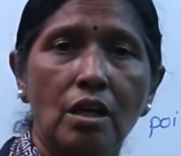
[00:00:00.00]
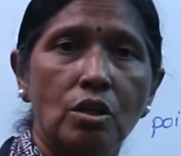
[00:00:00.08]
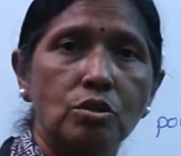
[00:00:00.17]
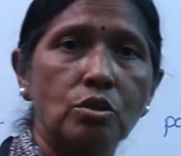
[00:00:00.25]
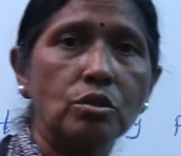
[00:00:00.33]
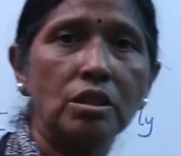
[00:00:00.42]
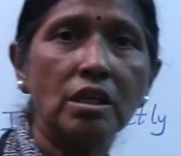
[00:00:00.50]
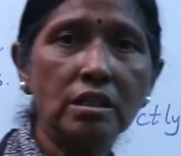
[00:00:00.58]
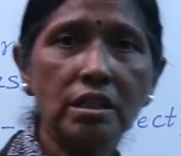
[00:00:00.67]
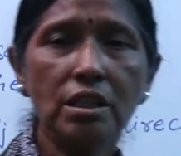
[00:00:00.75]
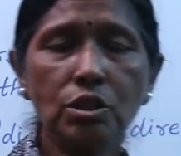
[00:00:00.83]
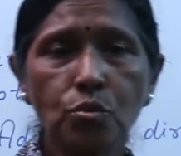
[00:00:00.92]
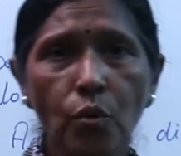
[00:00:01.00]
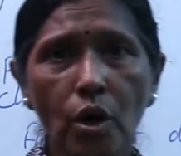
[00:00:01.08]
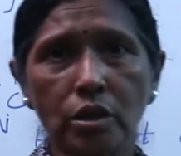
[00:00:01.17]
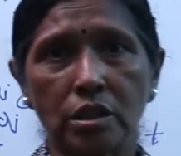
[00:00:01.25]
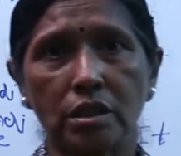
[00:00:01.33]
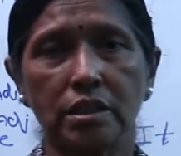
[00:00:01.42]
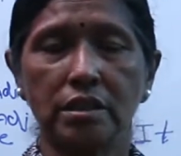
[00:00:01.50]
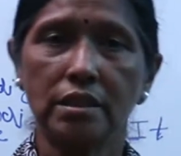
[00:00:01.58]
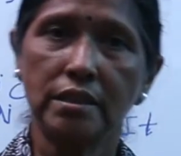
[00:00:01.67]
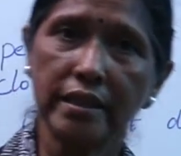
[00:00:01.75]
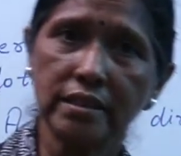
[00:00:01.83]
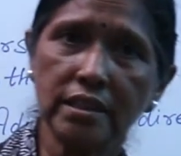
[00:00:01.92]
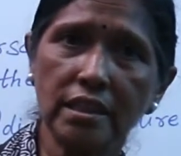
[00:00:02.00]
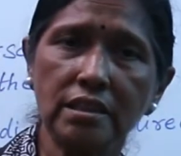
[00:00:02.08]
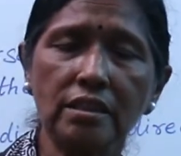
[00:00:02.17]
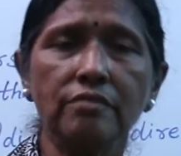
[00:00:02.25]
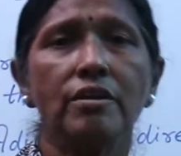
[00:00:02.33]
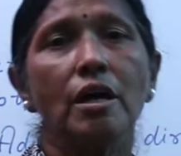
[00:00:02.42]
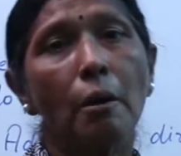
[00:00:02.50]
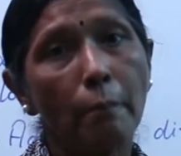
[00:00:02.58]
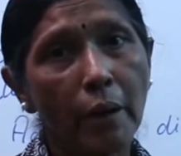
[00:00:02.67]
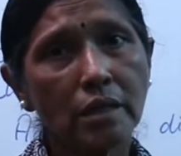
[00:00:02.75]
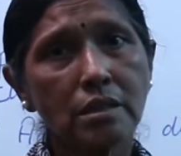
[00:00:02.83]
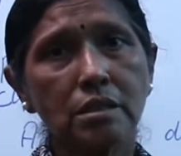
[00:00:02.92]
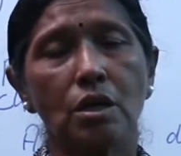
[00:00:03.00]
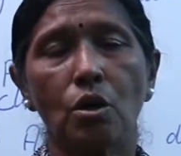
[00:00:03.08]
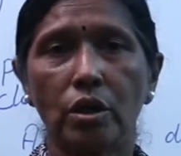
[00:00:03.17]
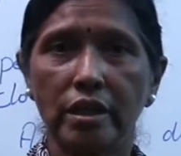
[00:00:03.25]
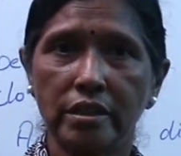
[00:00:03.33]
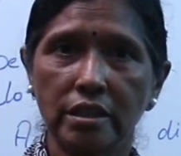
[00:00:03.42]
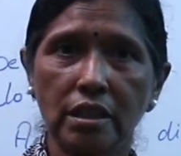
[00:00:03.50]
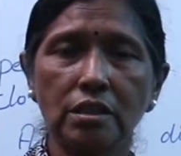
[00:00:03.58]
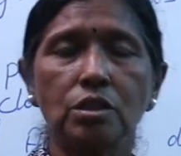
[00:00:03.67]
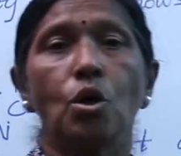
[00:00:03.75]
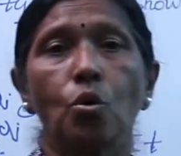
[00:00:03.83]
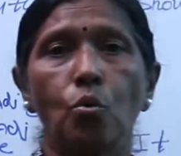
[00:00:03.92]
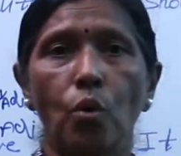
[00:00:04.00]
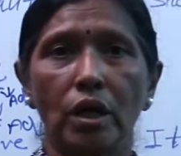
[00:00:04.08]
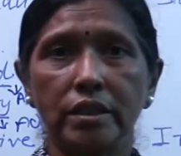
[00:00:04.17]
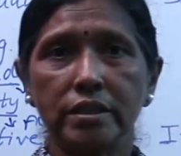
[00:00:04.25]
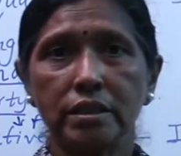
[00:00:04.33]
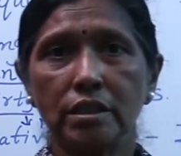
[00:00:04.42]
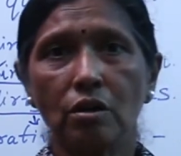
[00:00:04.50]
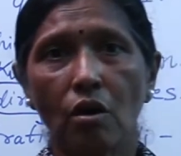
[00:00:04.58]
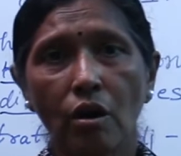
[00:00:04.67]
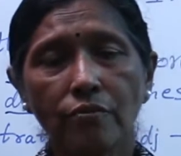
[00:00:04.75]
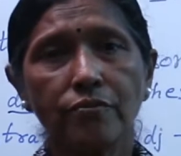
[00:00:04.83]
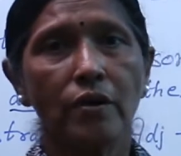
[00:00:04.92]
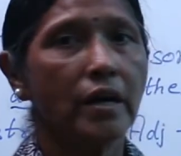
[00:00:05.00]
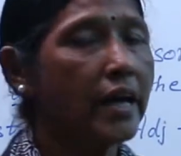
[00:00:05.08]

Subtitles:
So dirty is what? It is adjective plus it is quality of